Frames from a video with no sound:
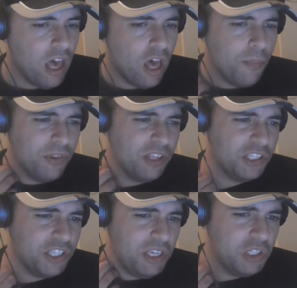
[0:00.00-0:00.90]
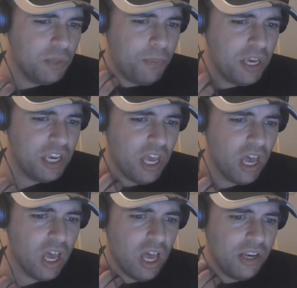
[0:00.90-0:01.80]
But there seems to be
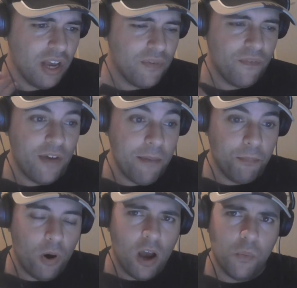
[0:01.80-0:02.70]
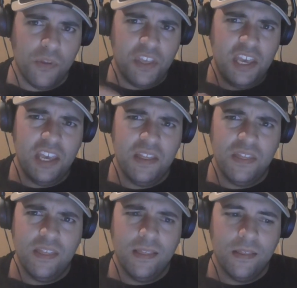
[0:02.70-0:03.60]
another vampire
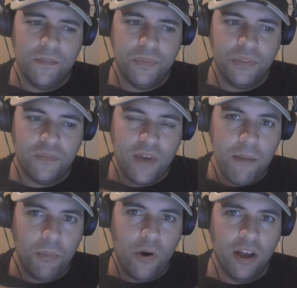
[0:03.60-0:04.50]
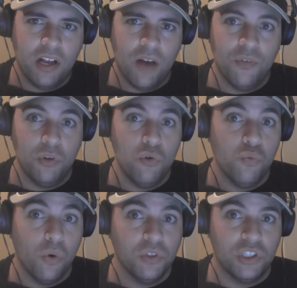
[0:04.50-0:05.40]
within the vampire coven
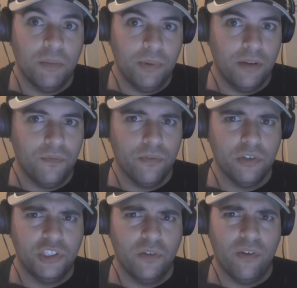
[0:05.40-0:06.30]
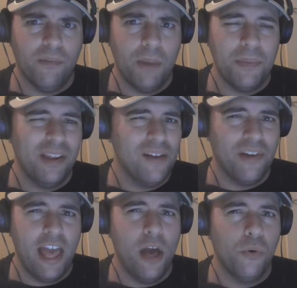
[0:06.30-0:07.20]
who wants the blood for herself. Maybe
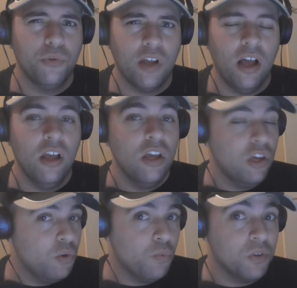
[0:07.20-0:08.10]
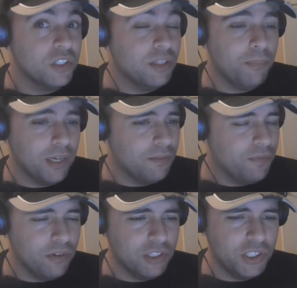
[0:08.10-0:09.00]
another elder who wants the blood
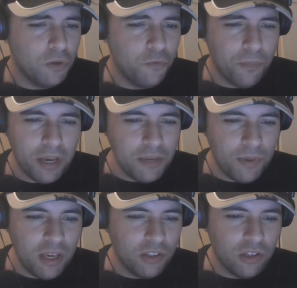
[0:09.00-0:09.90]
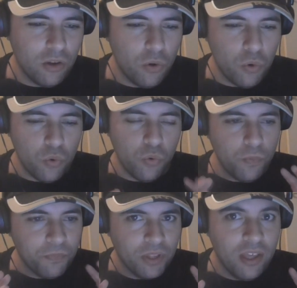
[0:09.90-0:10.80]
for herself, maybe. I don't know
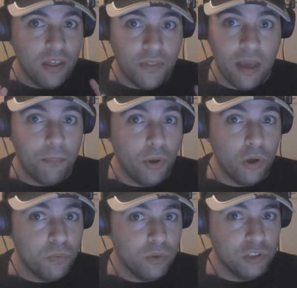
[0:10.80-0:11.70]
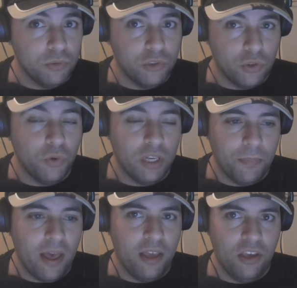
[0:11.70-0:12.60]
who that bird was who was talking
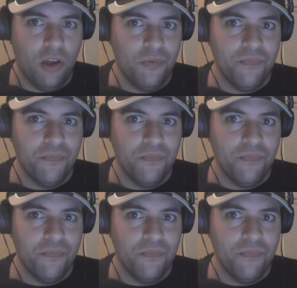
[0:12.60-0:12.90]
about,